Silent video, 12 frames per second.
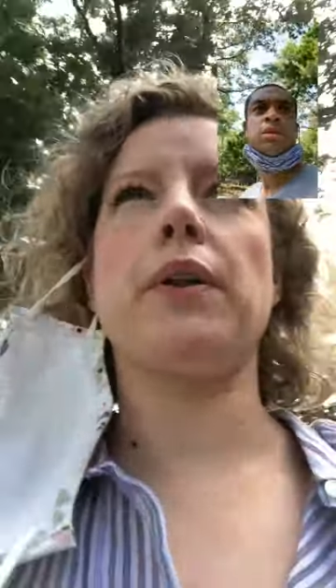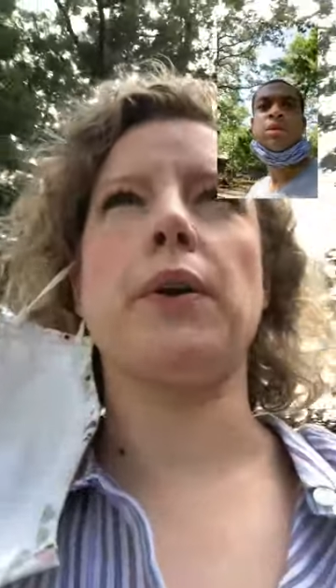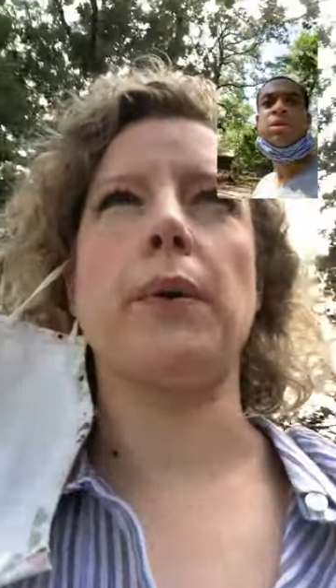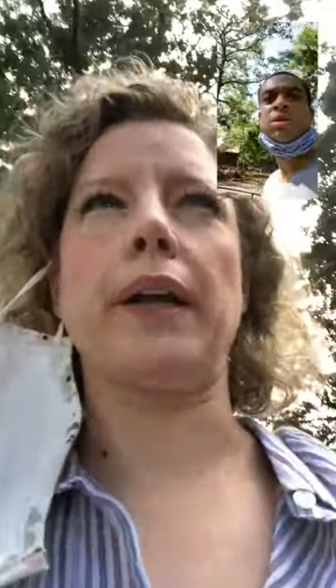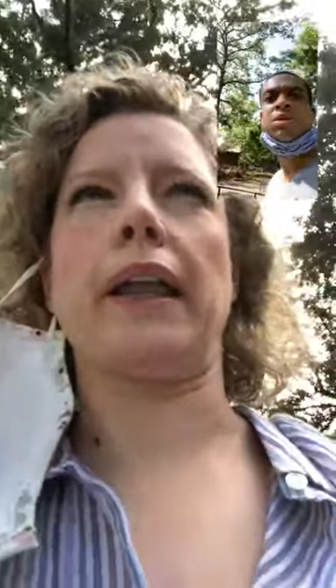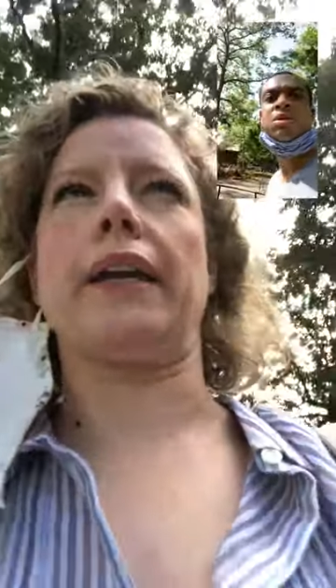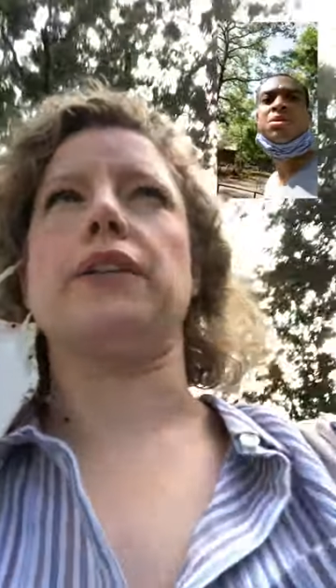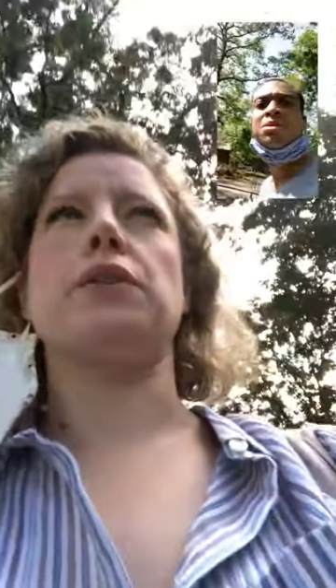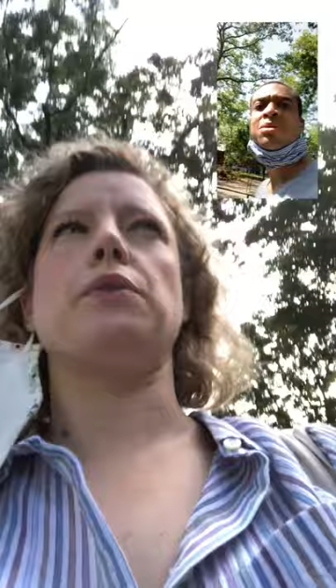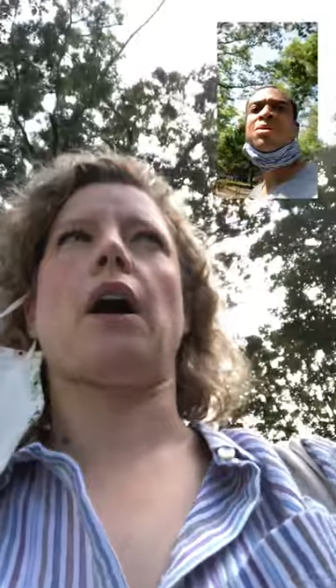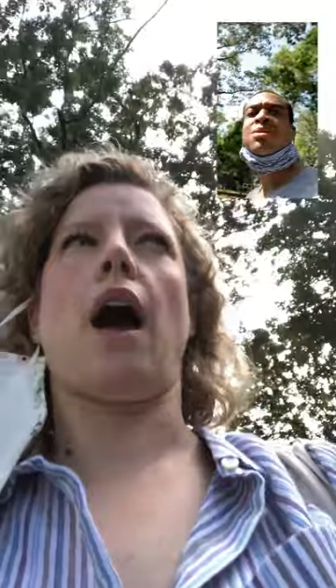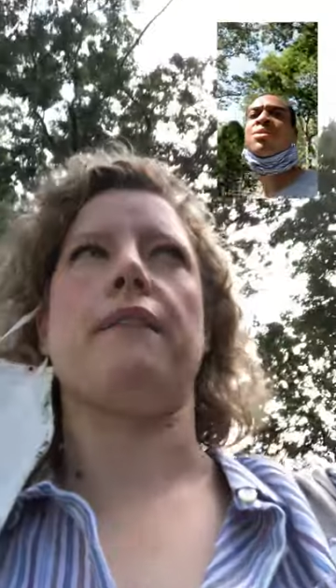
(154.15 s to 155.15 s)
who are like
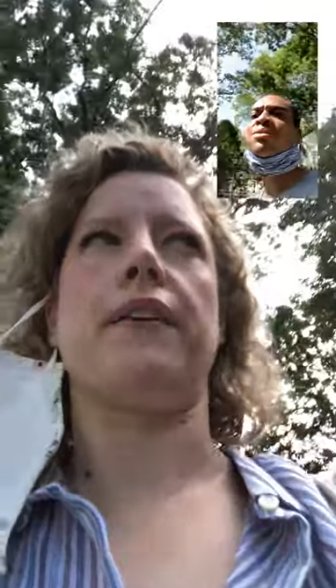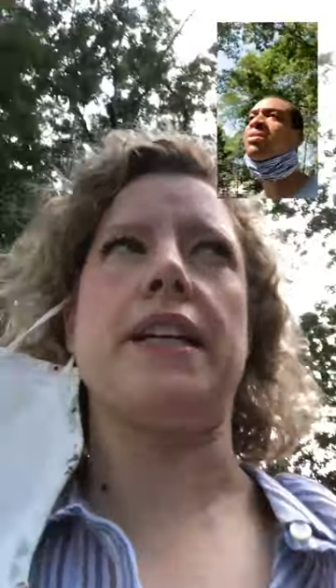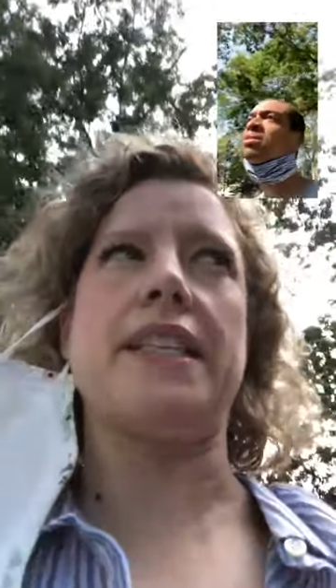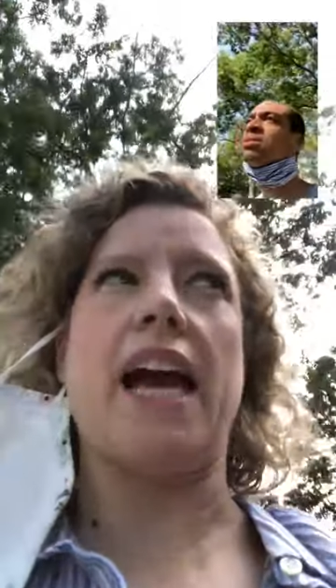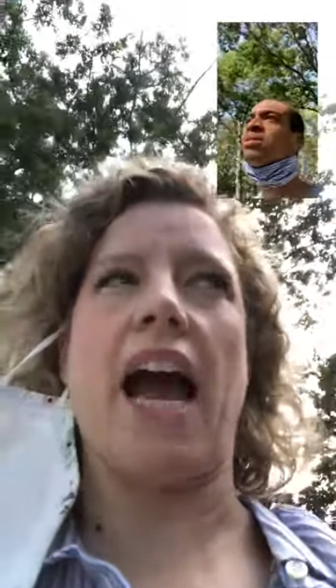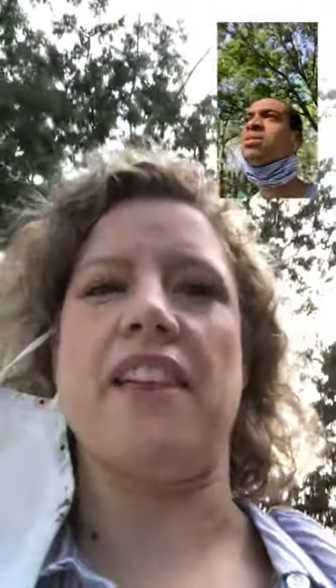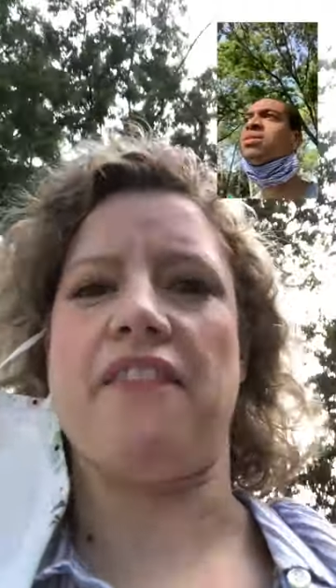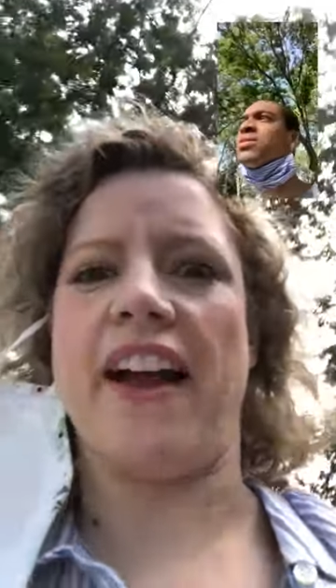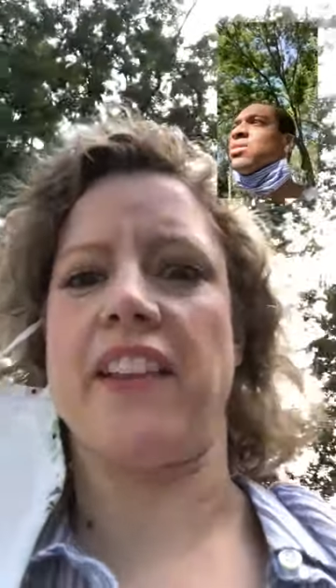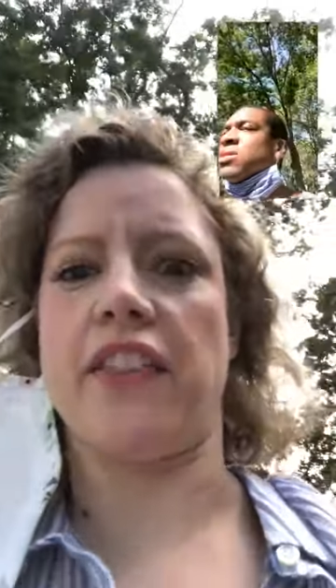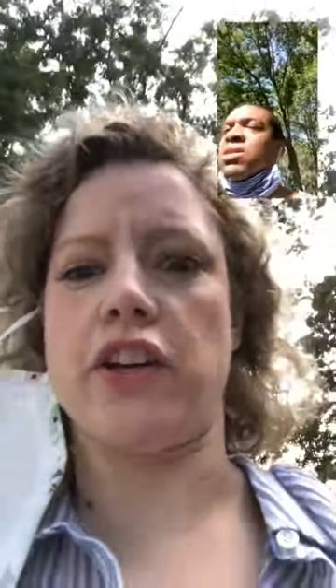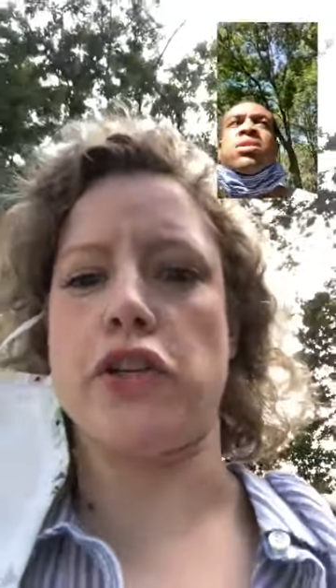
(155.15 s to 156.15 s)
too confident to hide the
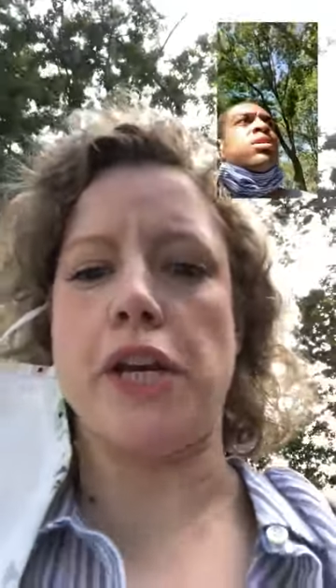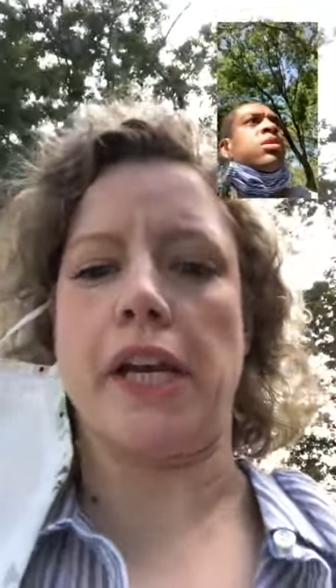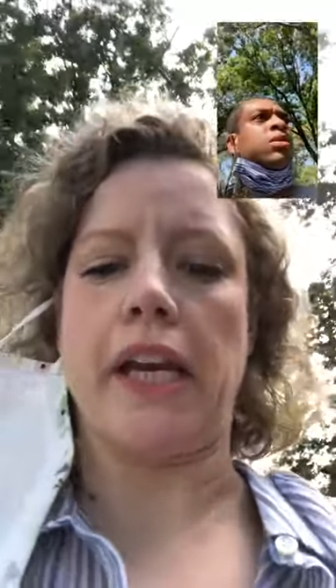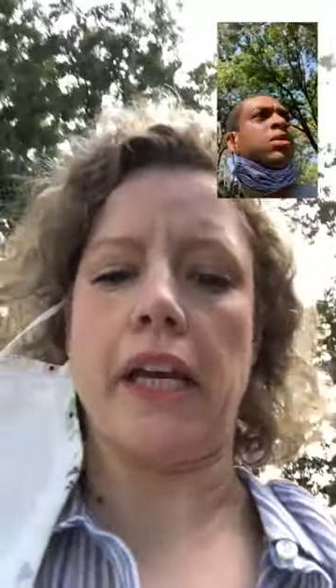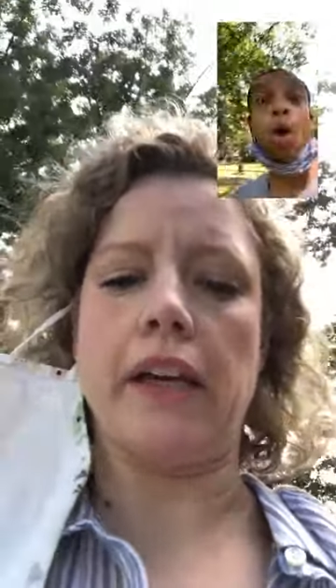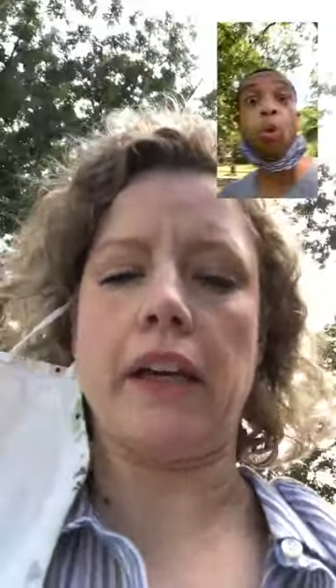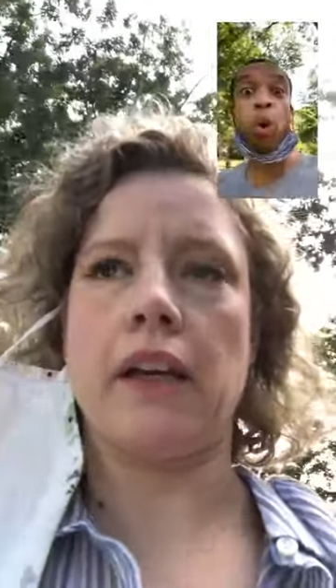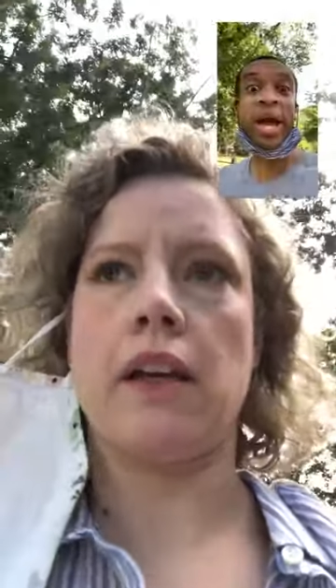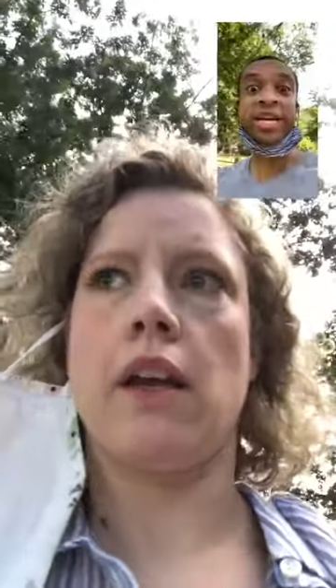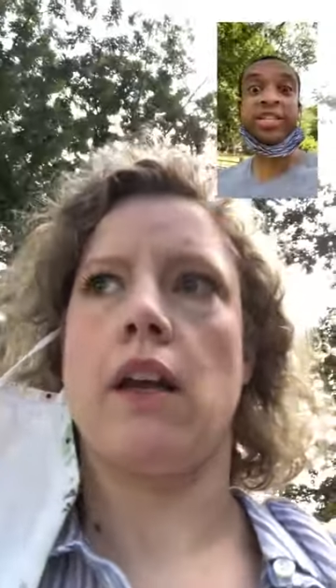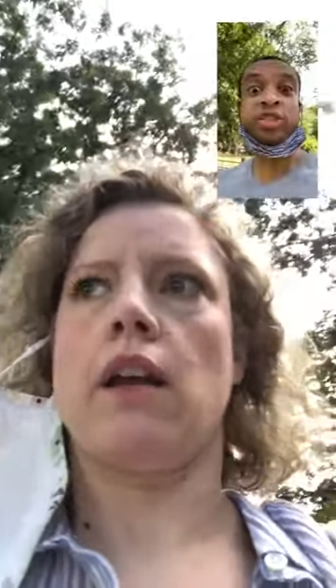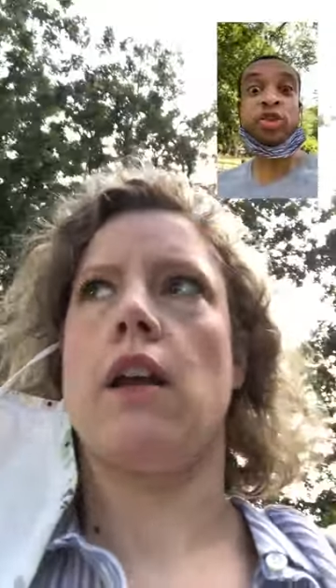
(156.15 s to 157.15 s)
fact that they're drinking.
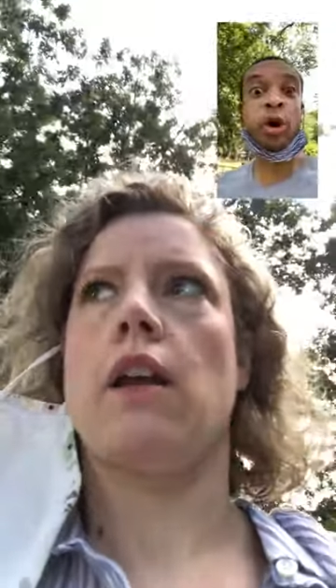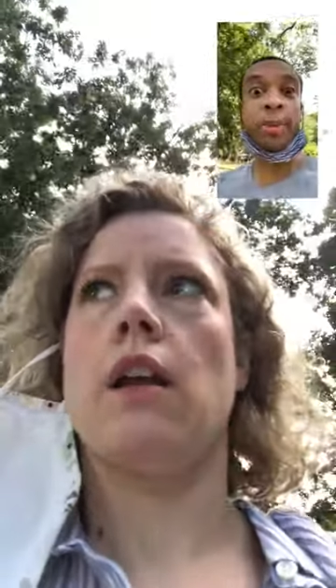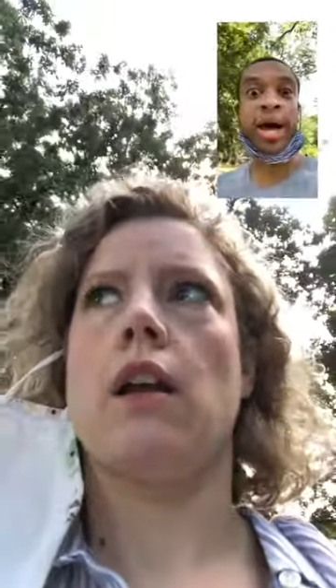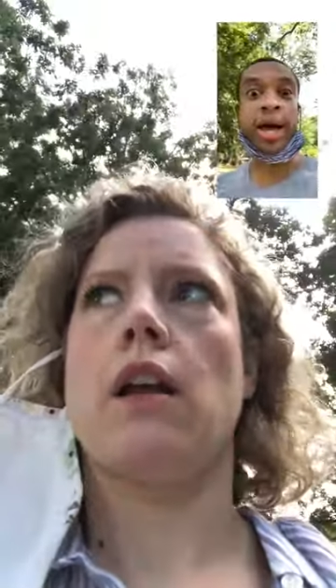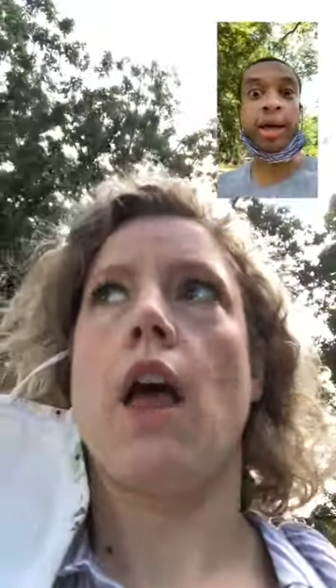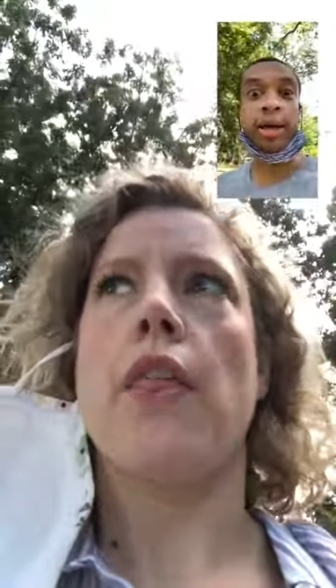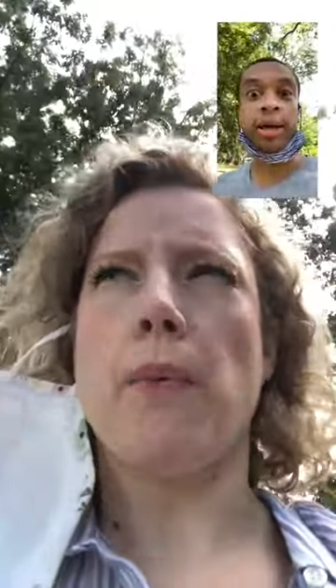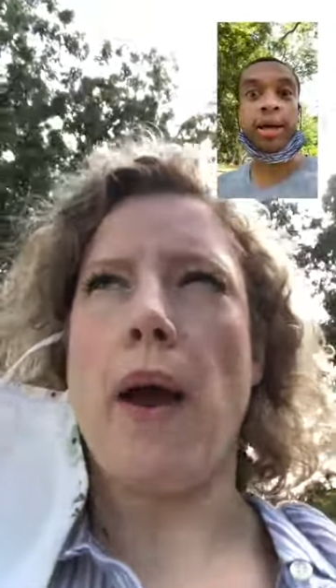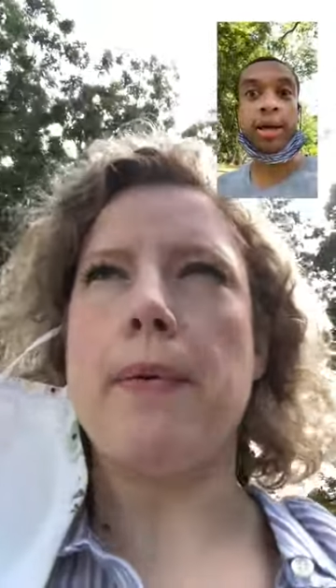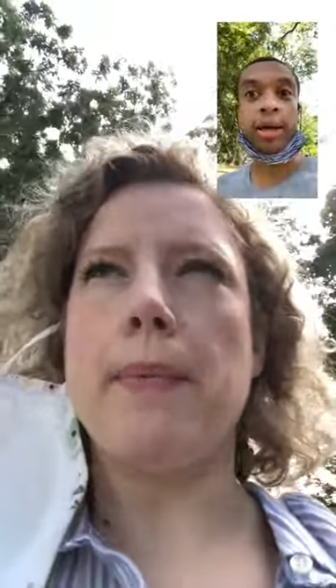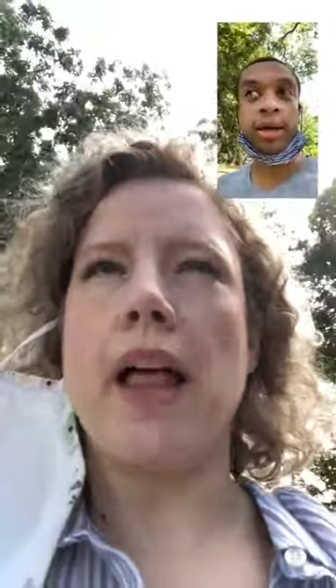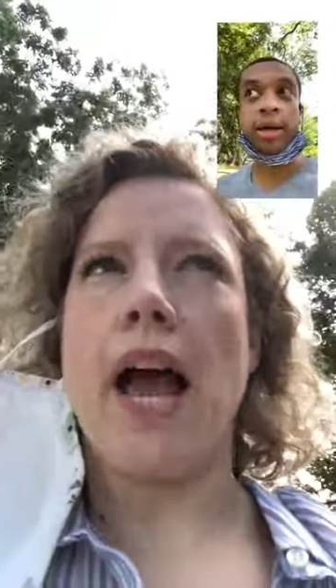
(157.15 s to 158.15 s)
Wait, so am I. The
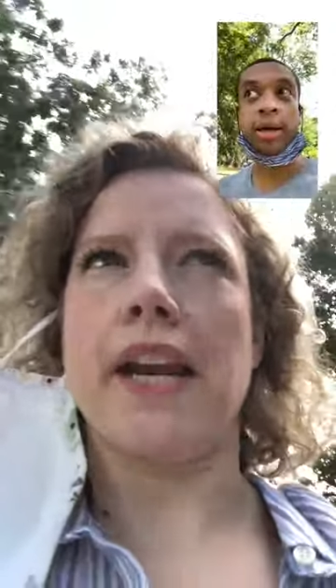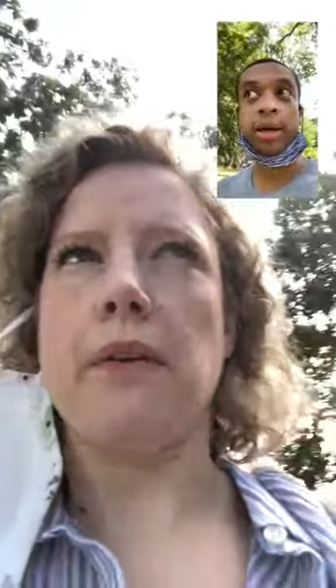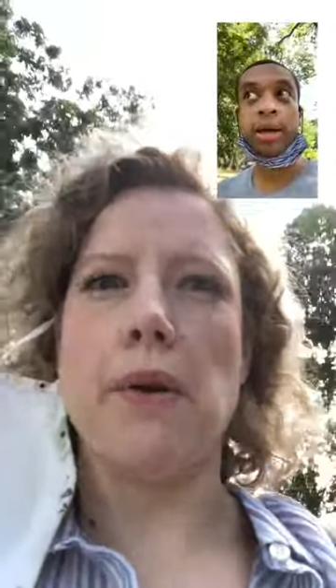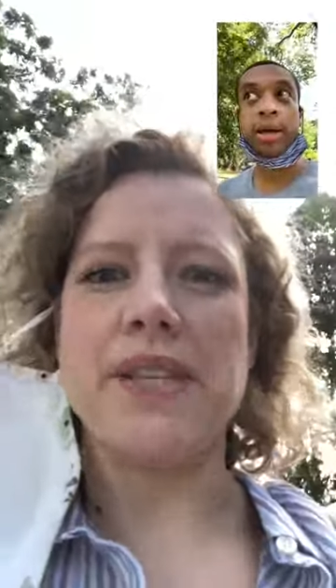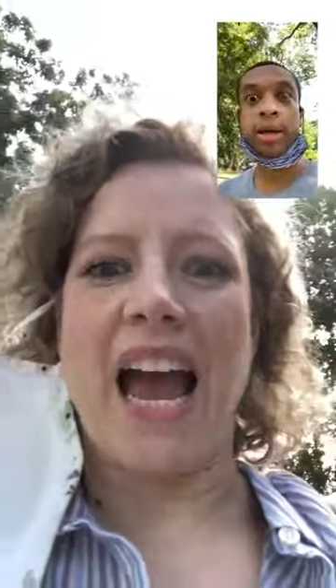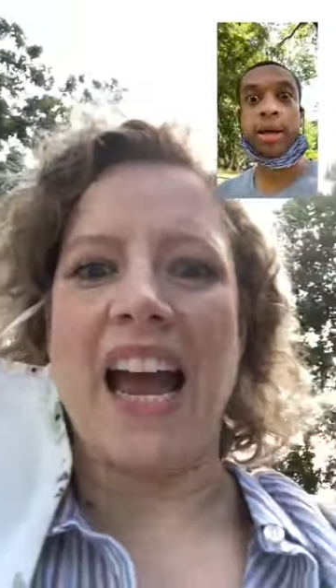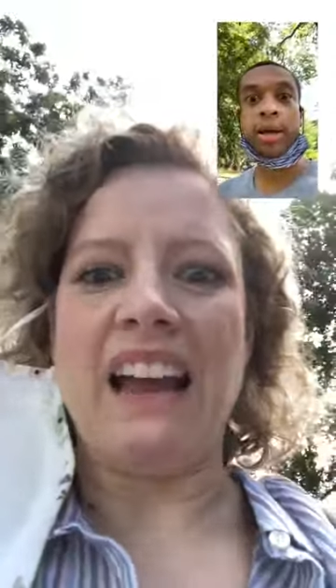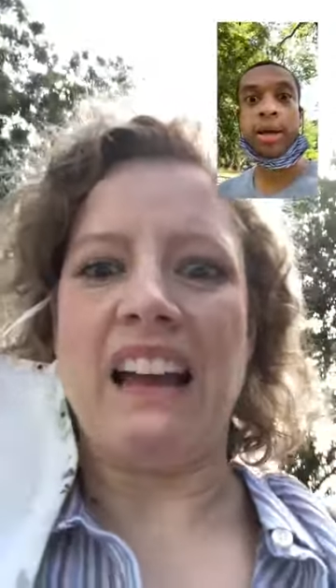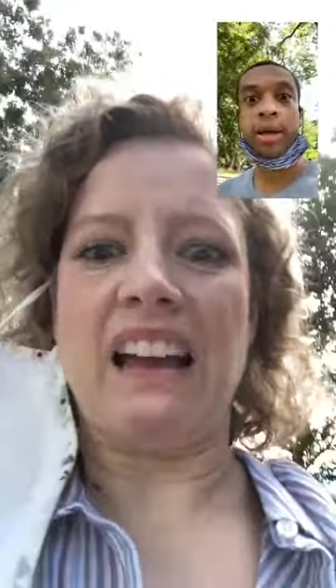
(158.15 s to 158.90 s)
white people hiding rosé?